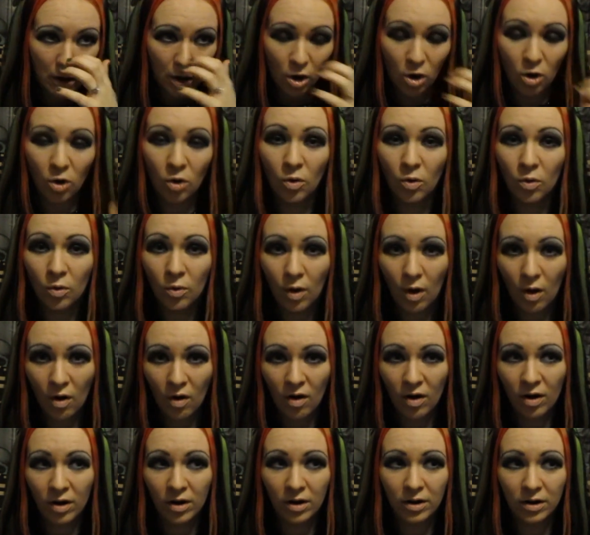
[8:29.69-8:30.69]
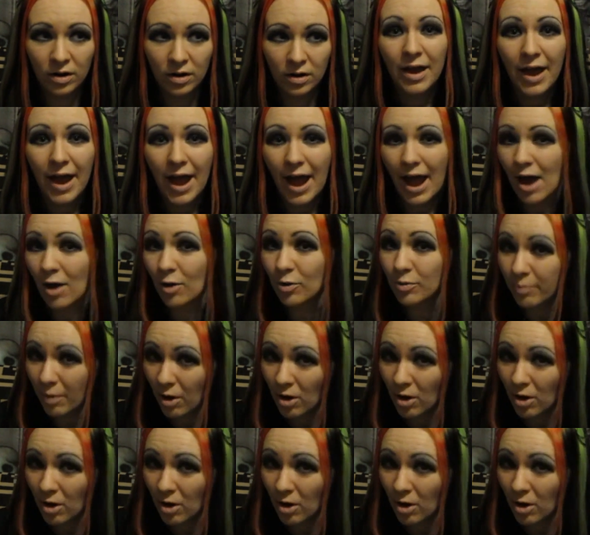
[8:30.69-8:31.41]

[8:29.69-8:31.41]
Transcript: who are out